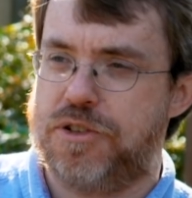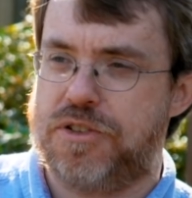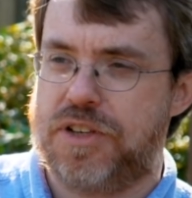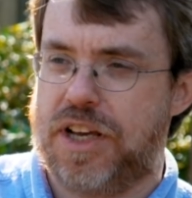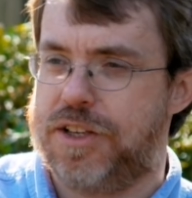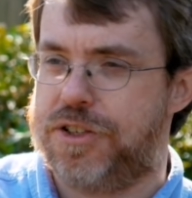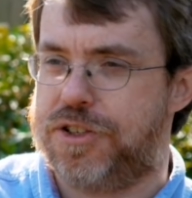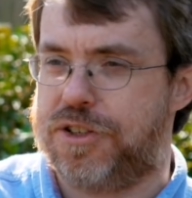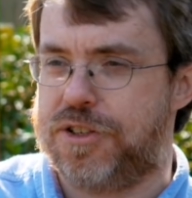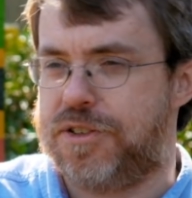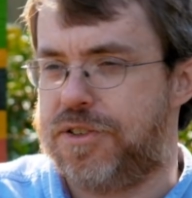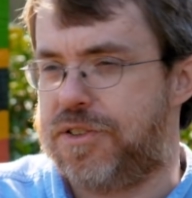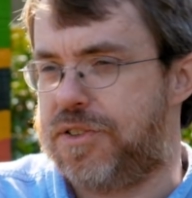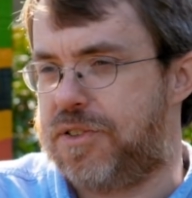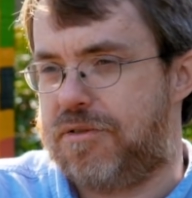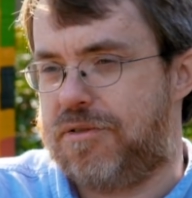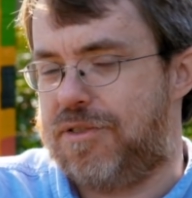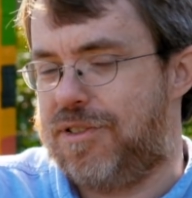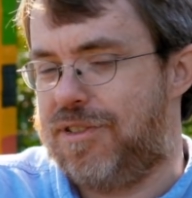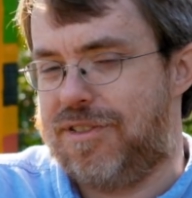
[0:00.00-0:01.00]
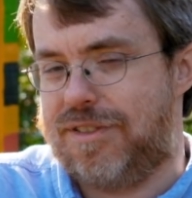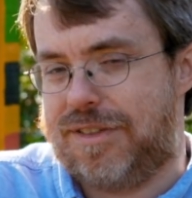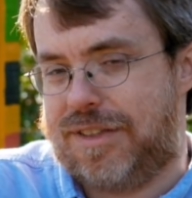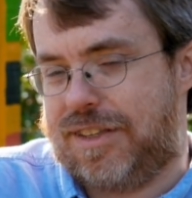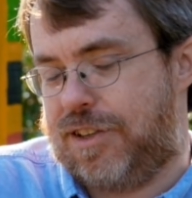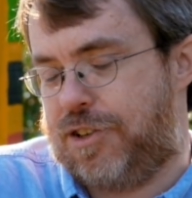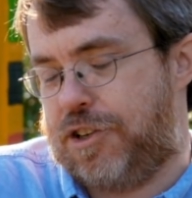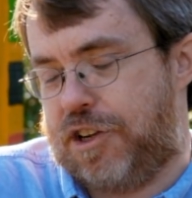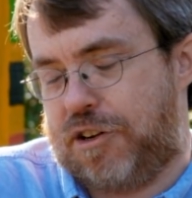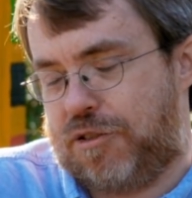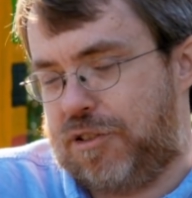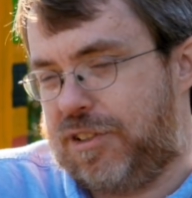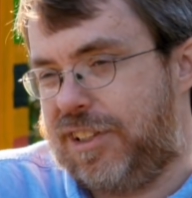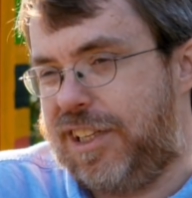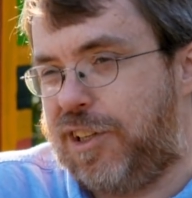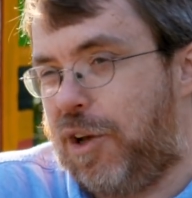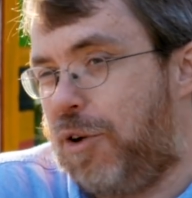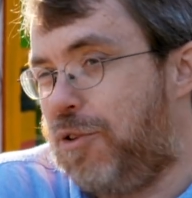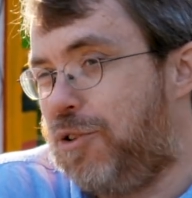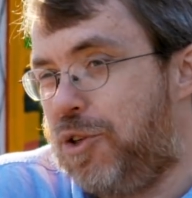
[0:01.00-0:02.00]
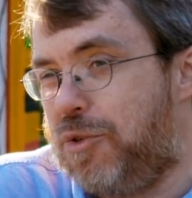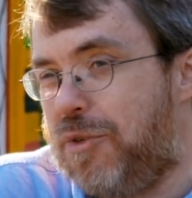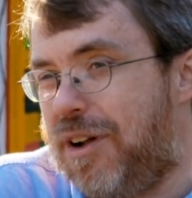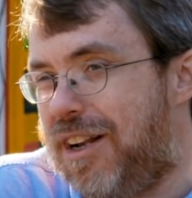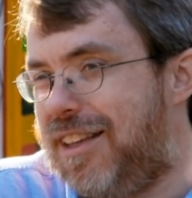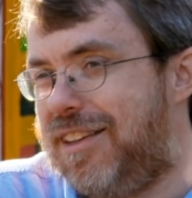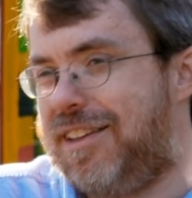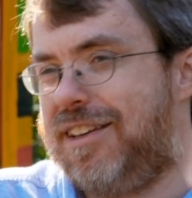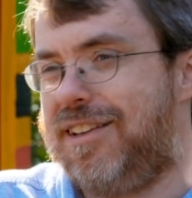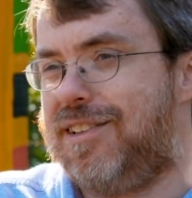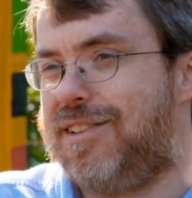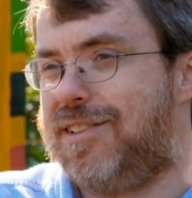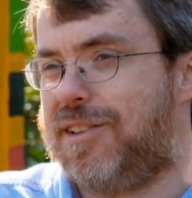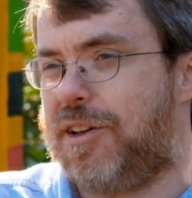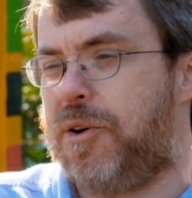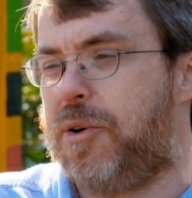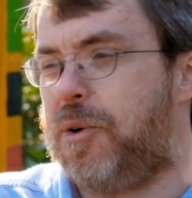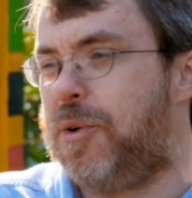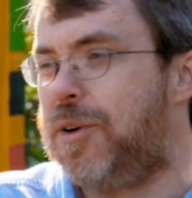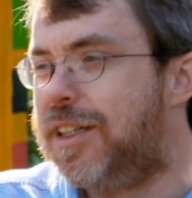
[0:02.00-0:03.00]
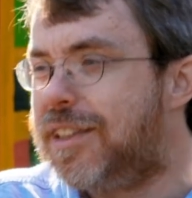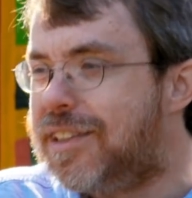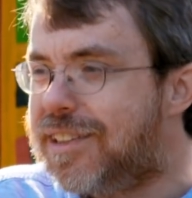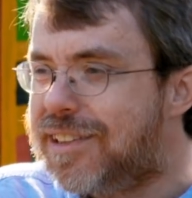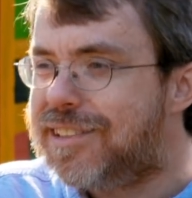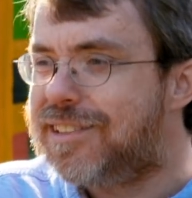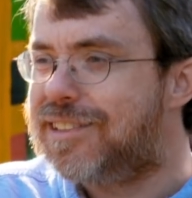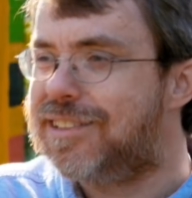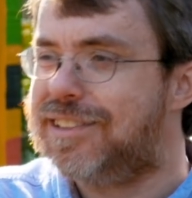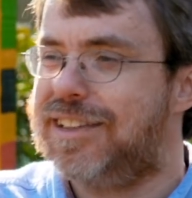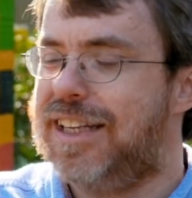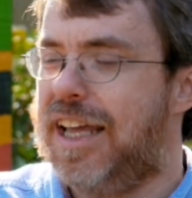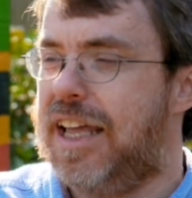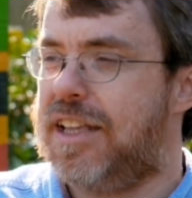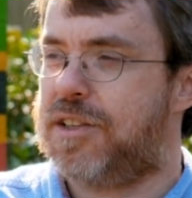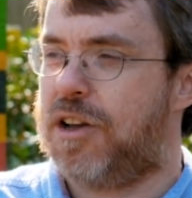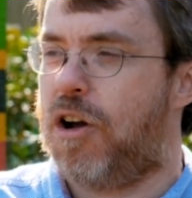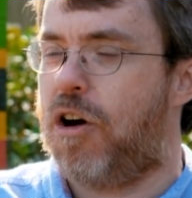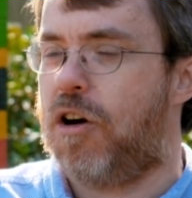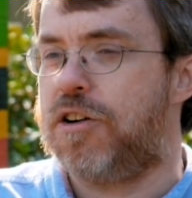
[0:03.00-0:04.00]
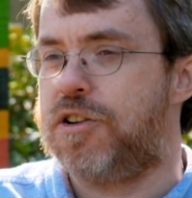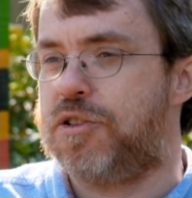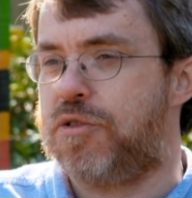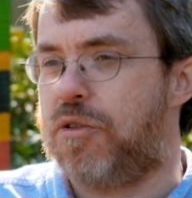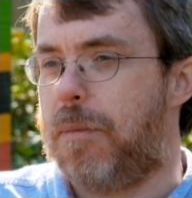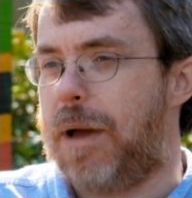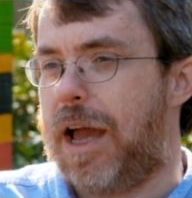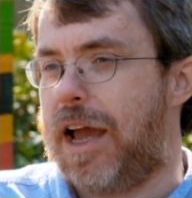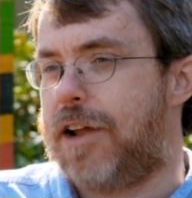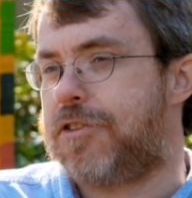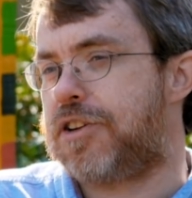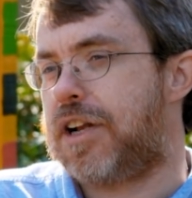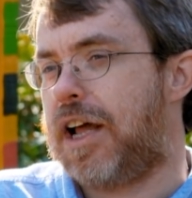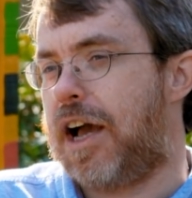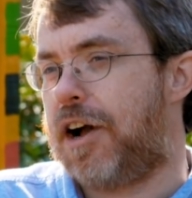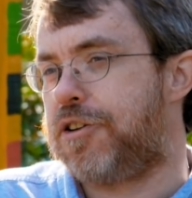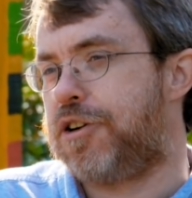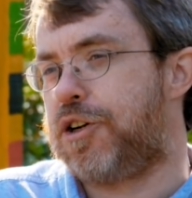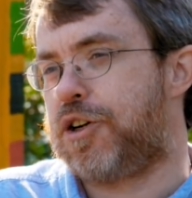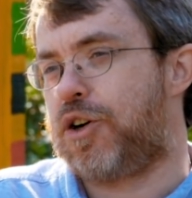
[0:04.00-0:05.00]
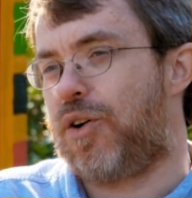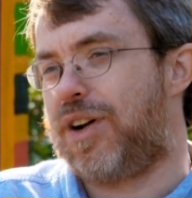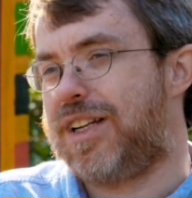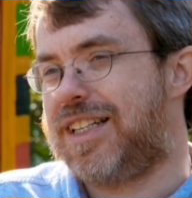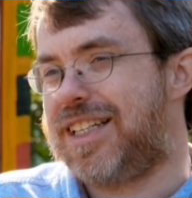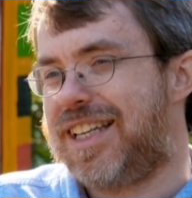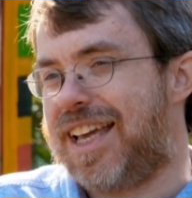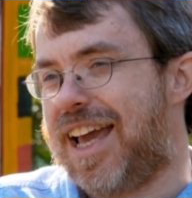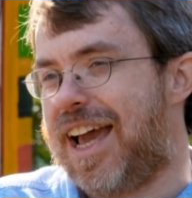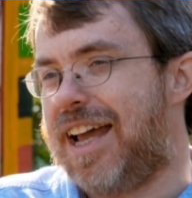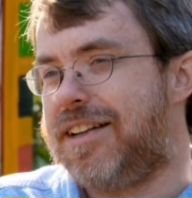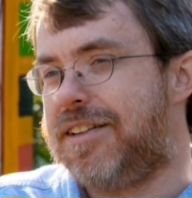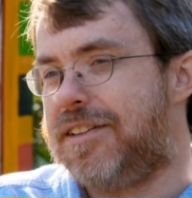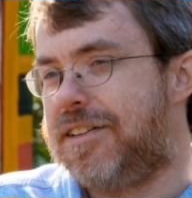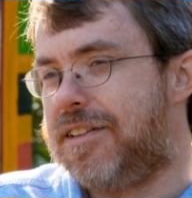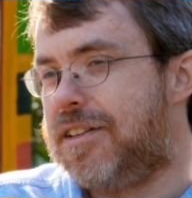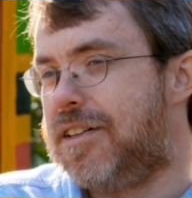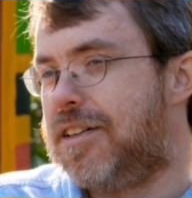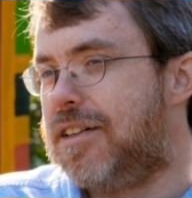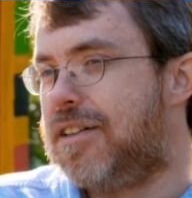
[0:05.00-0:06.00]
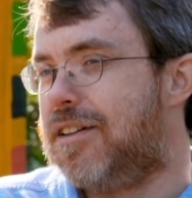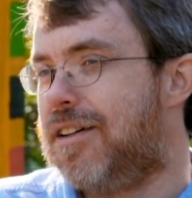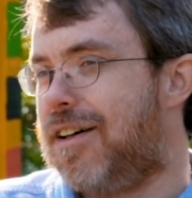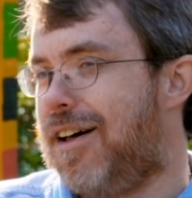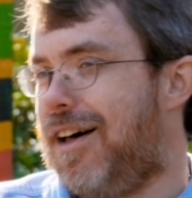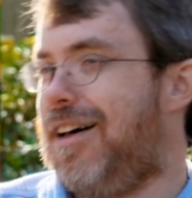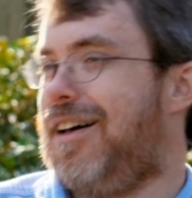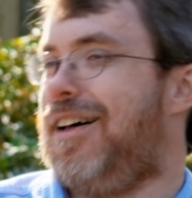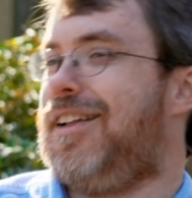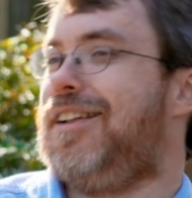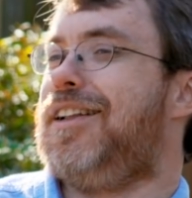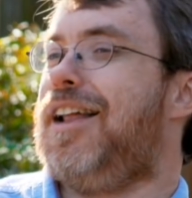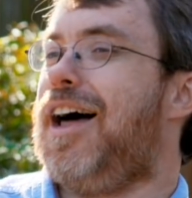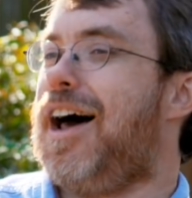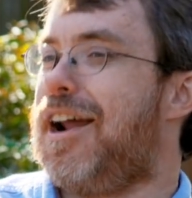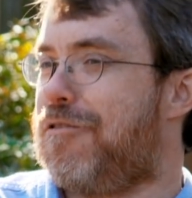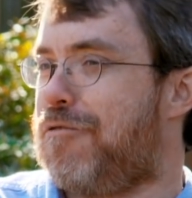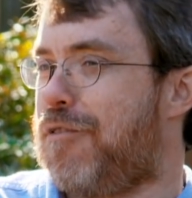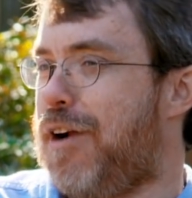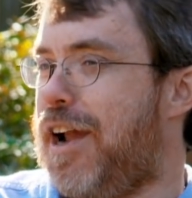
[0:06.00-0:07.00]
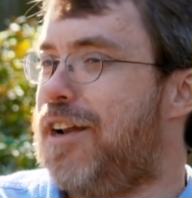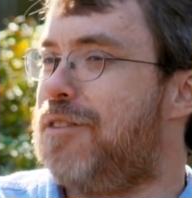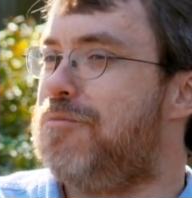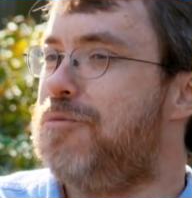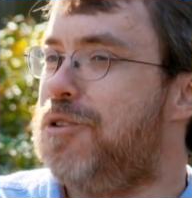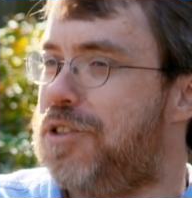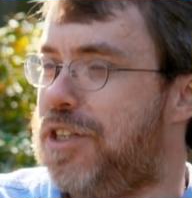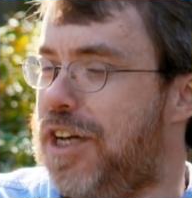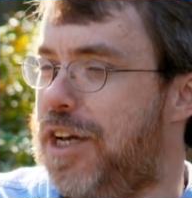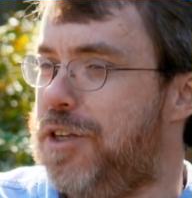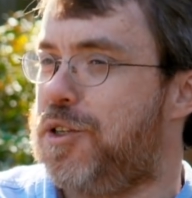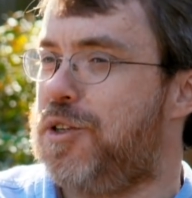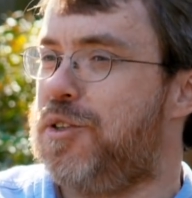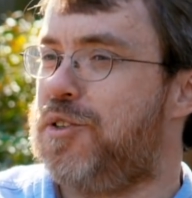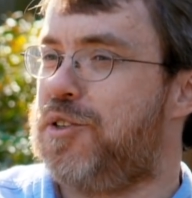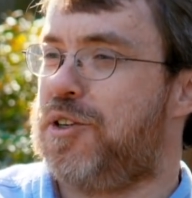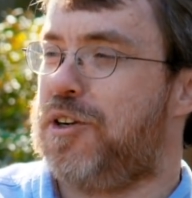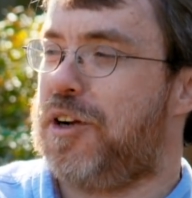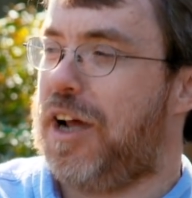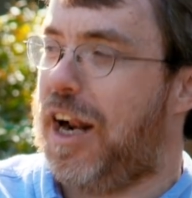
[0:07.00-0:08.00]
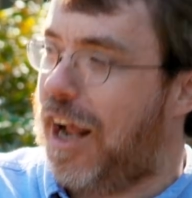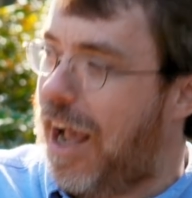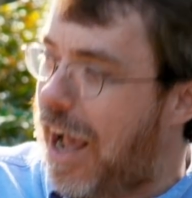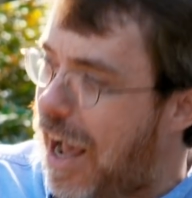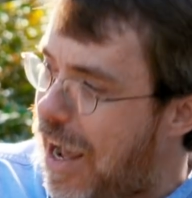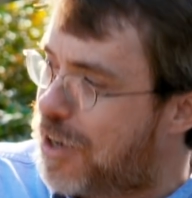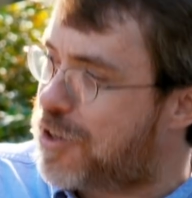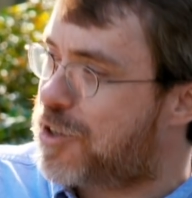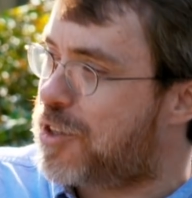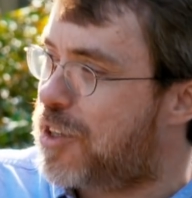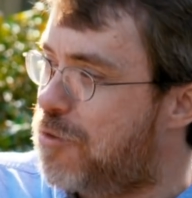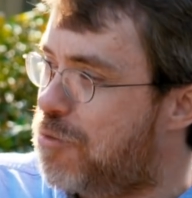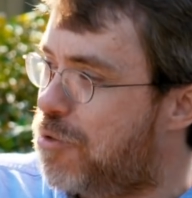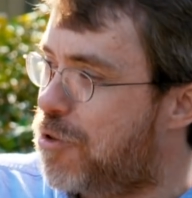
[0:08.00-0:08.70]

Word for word: mutations, they generally don't do anything. So it's hard to imagine how you're going to get a lot of random mutations that are going to actually